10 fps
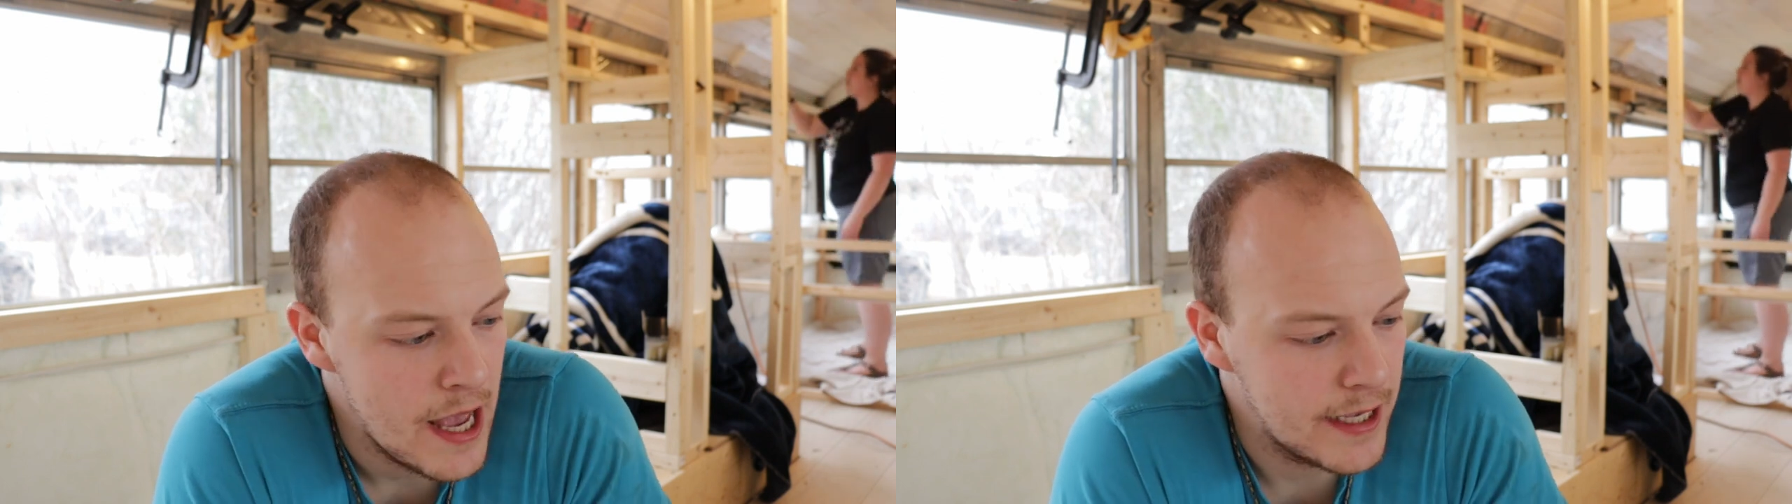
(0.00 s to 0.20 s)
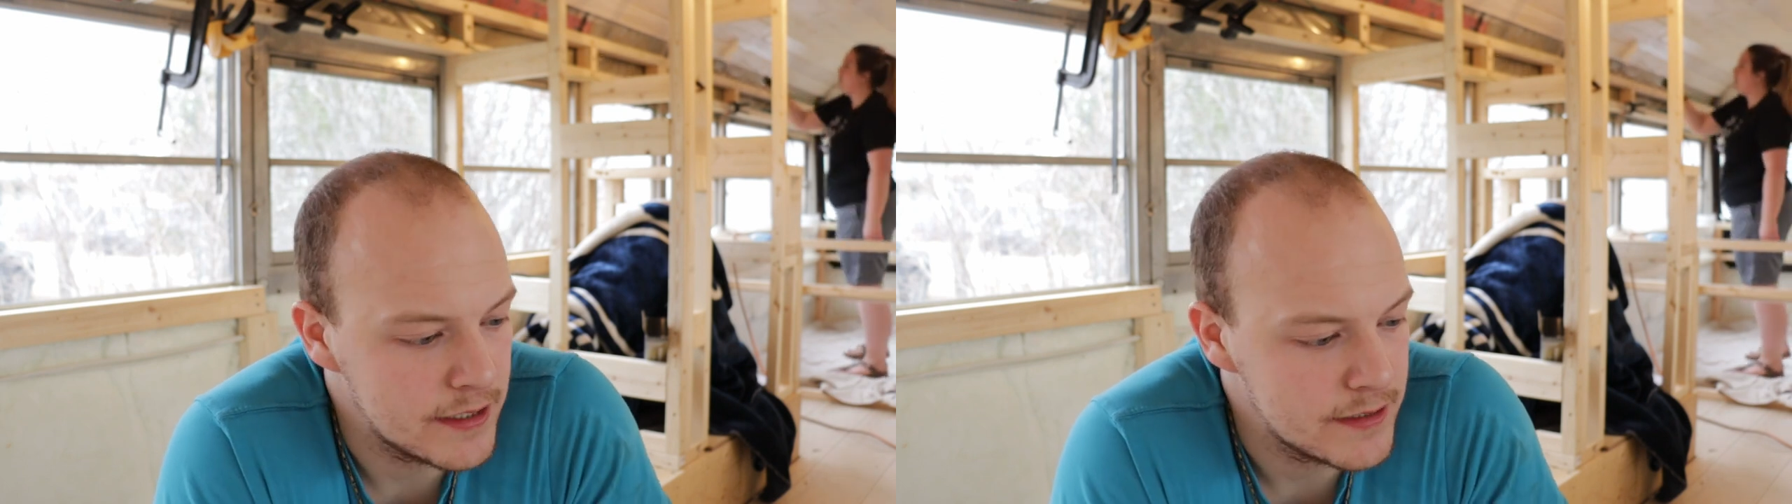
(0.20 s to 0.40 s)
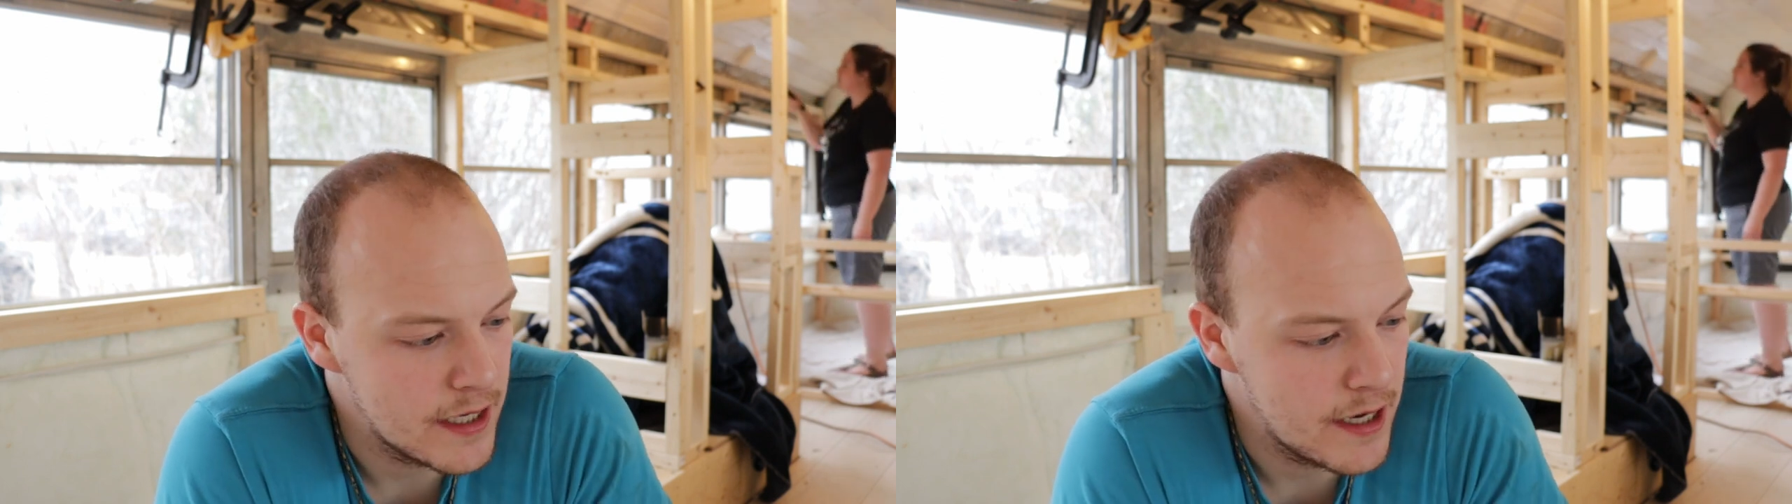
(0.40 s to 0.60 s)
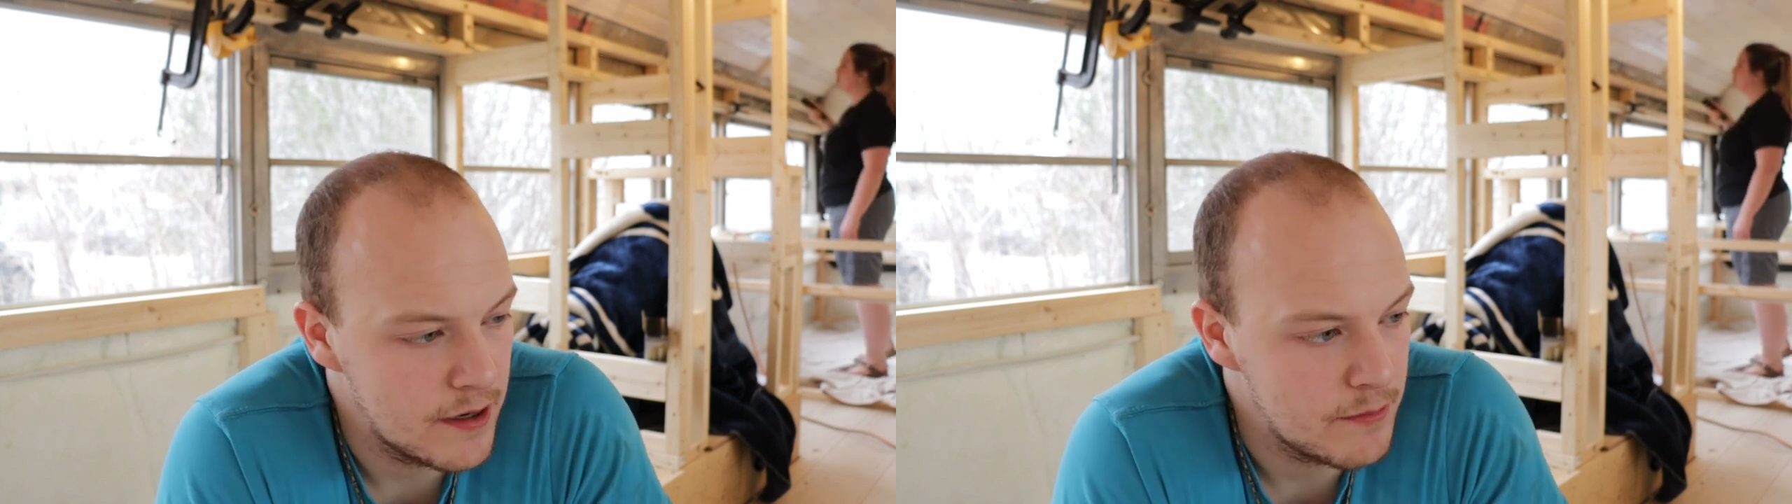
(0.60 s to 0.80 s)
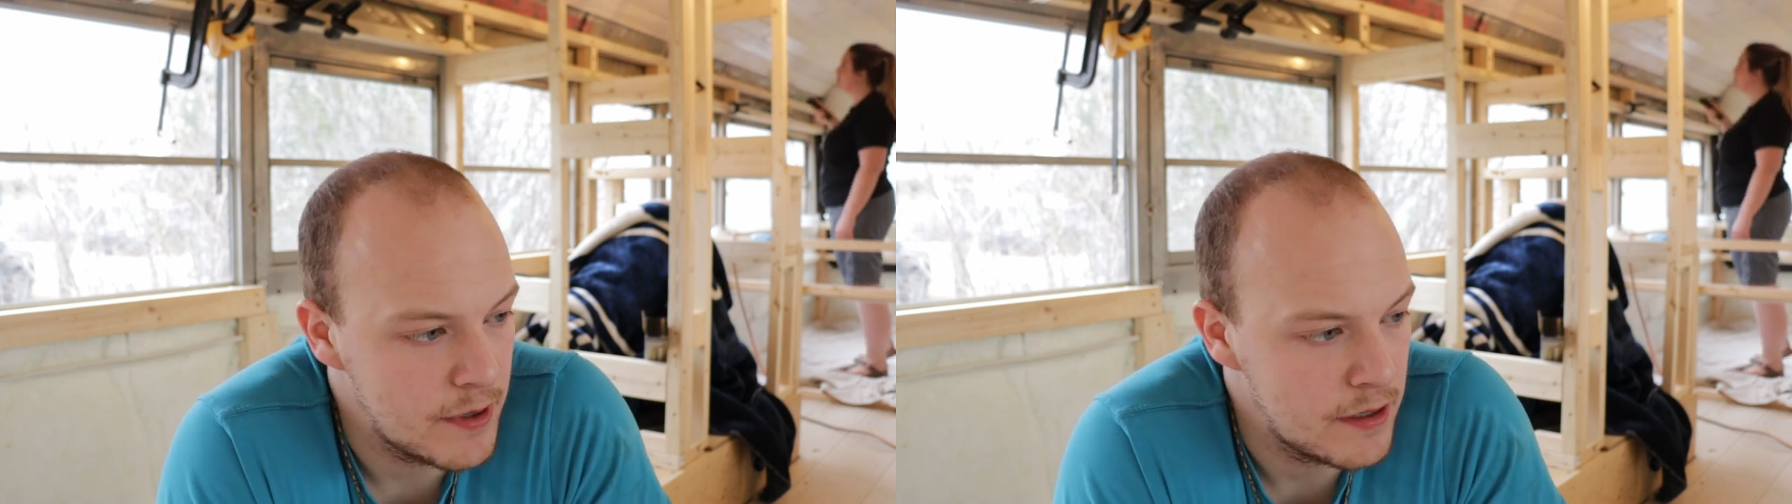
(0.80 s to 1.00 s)
And
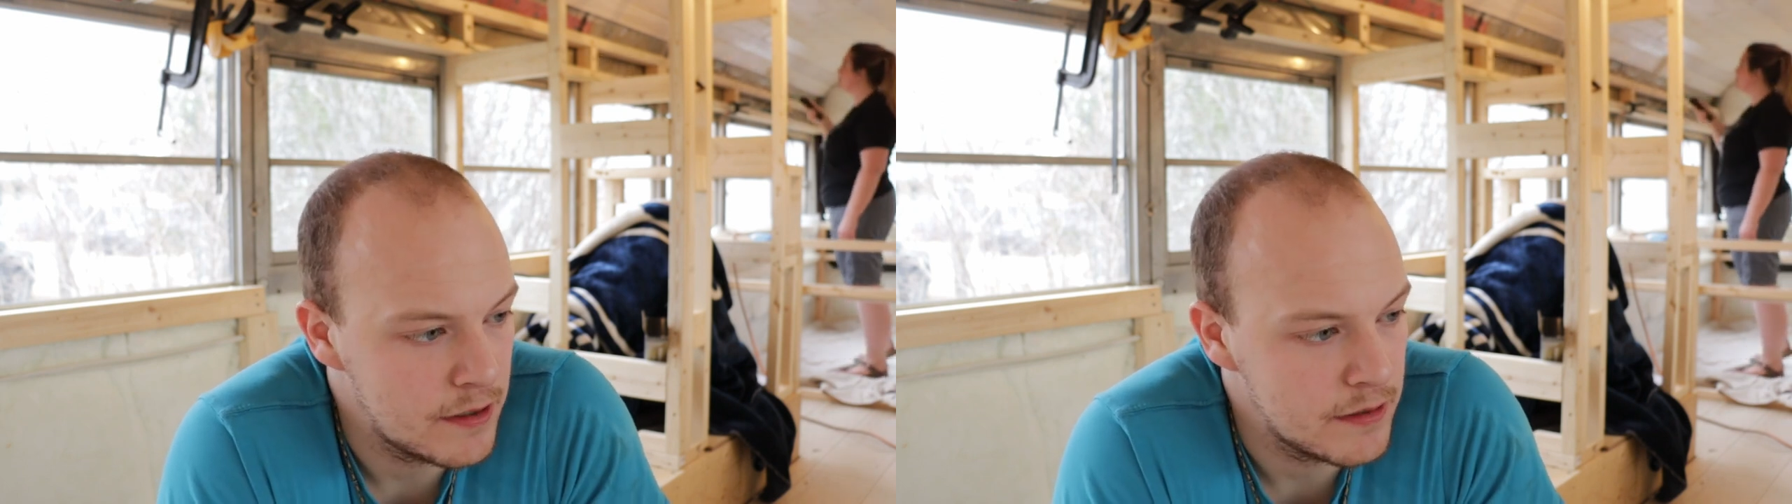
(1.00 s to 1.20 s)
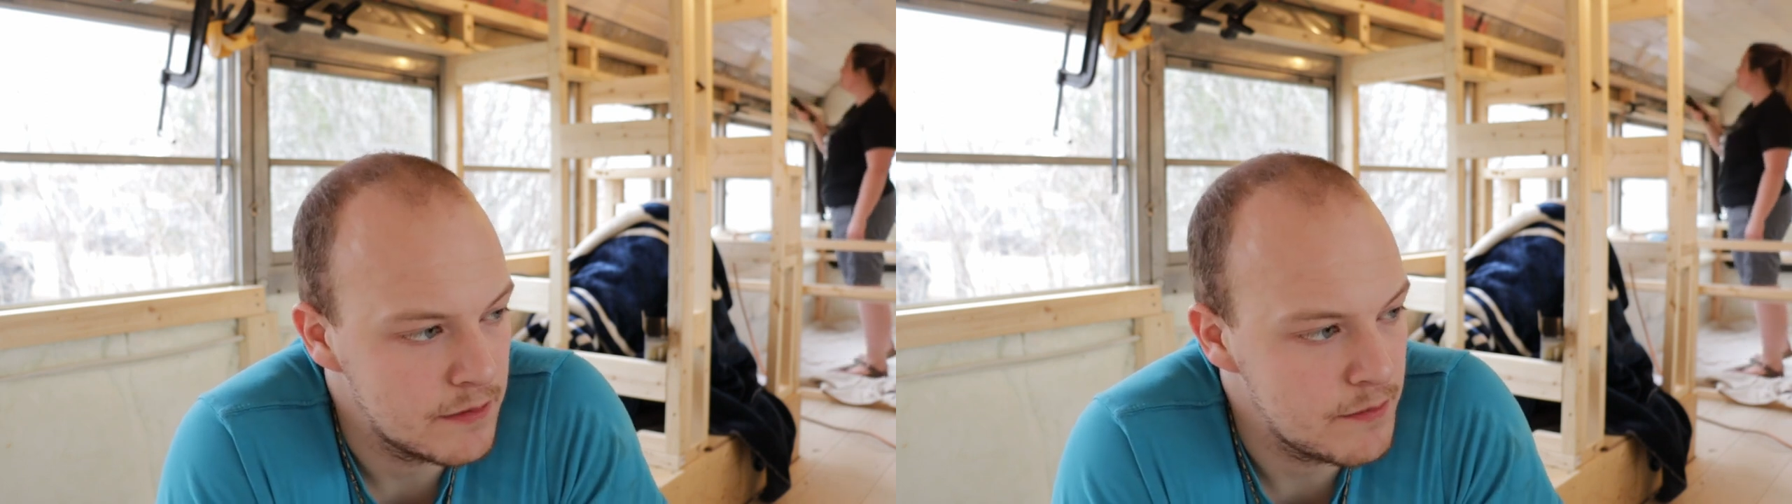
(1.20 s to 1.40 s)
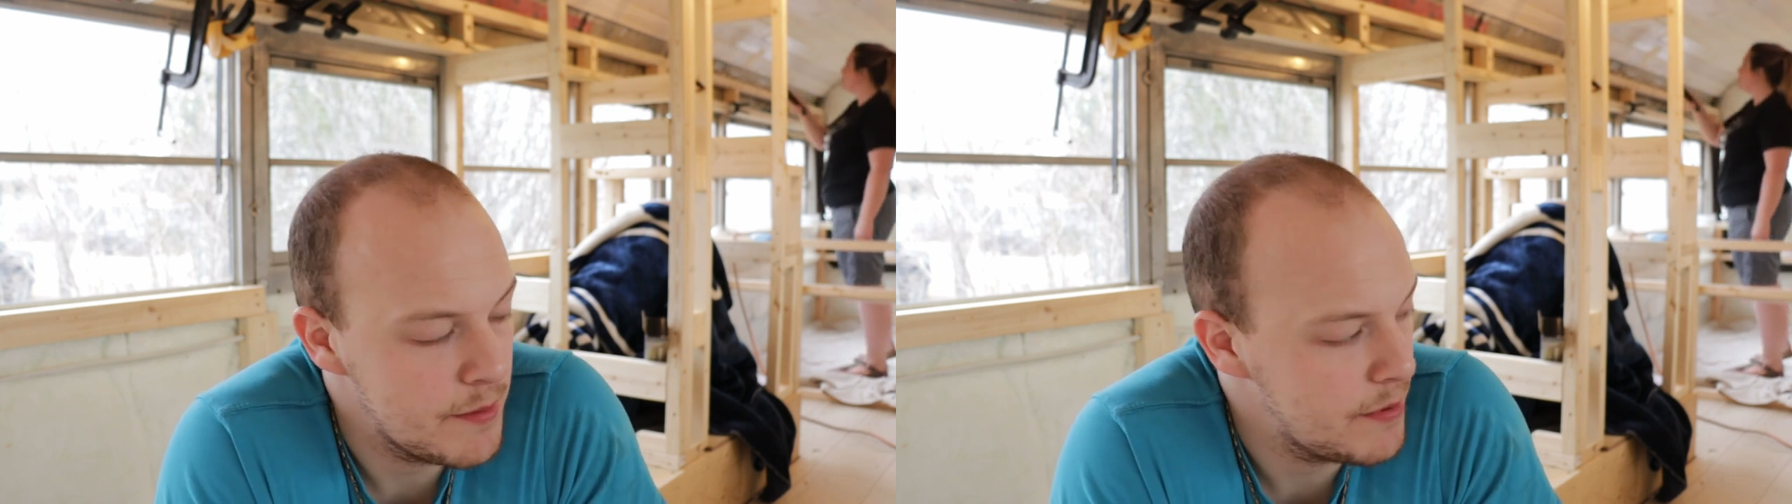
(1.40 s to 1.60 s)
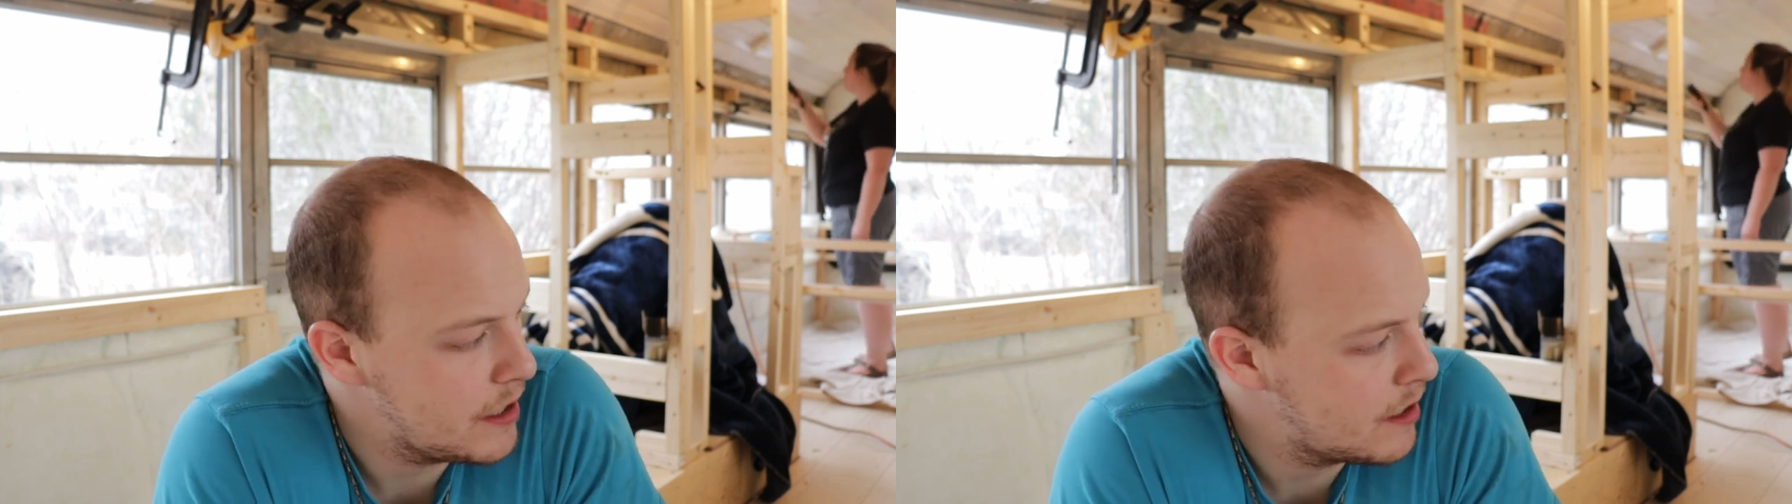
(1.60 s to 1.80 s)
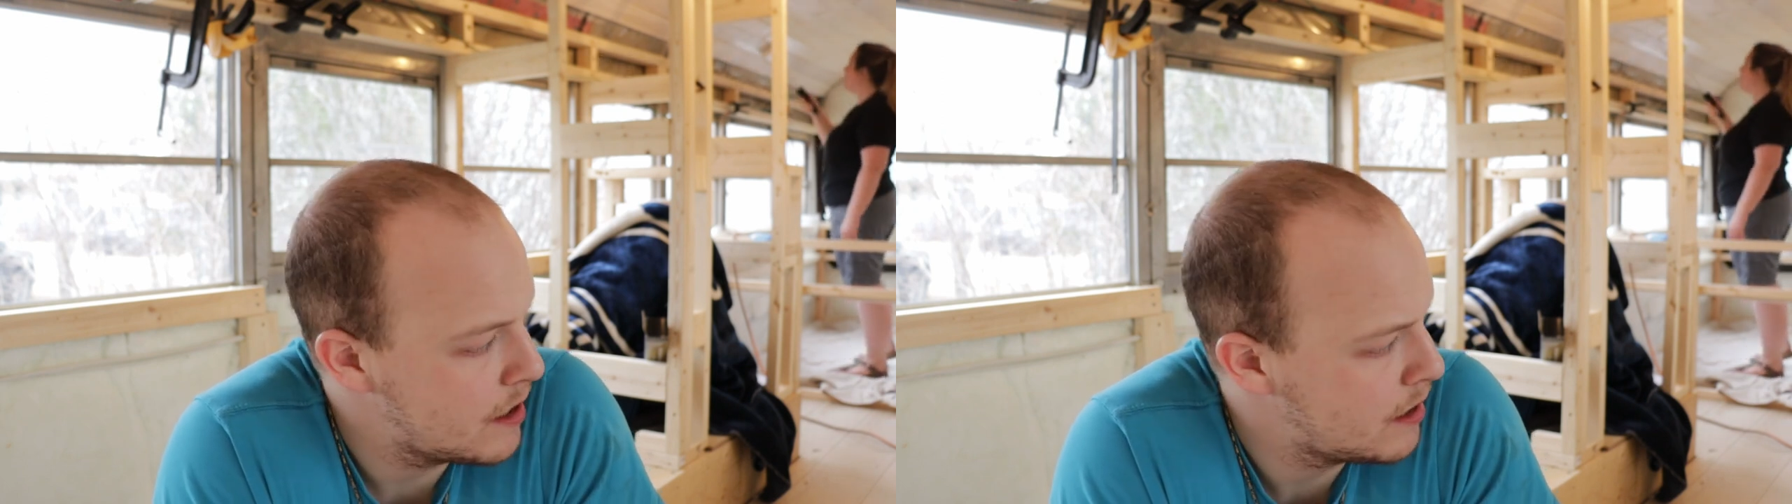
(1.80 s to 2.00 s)
um,
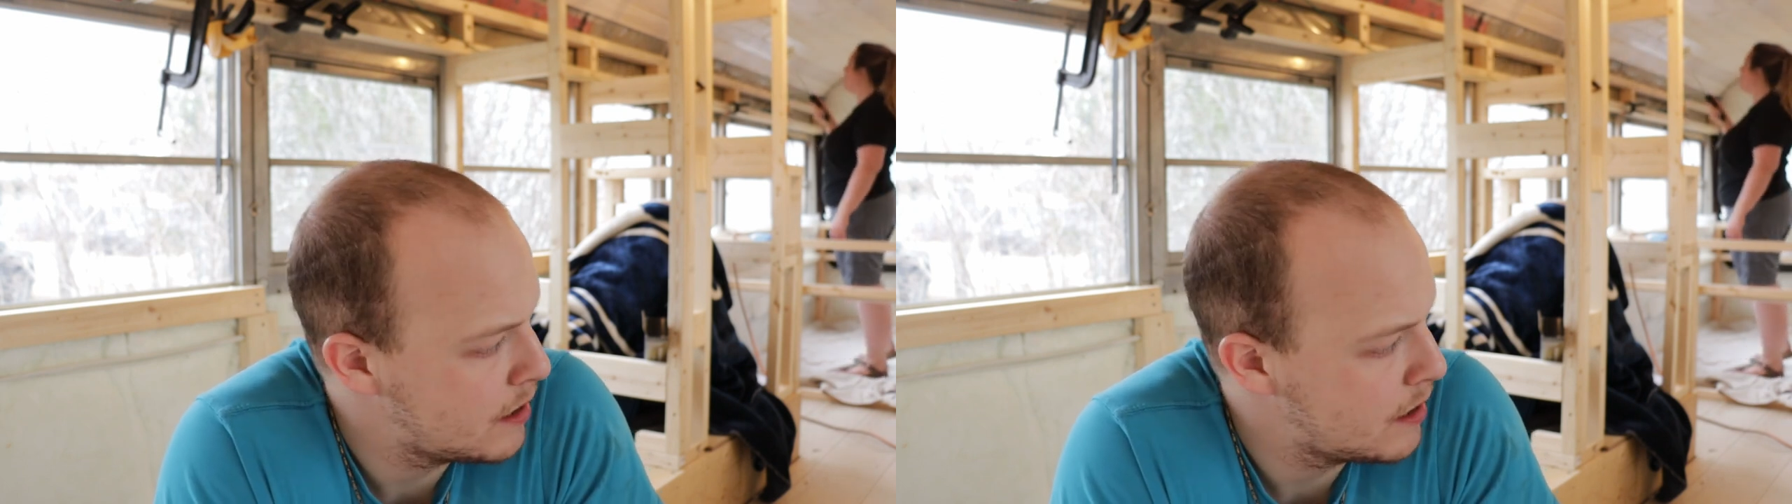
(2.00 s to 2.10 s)
maybe,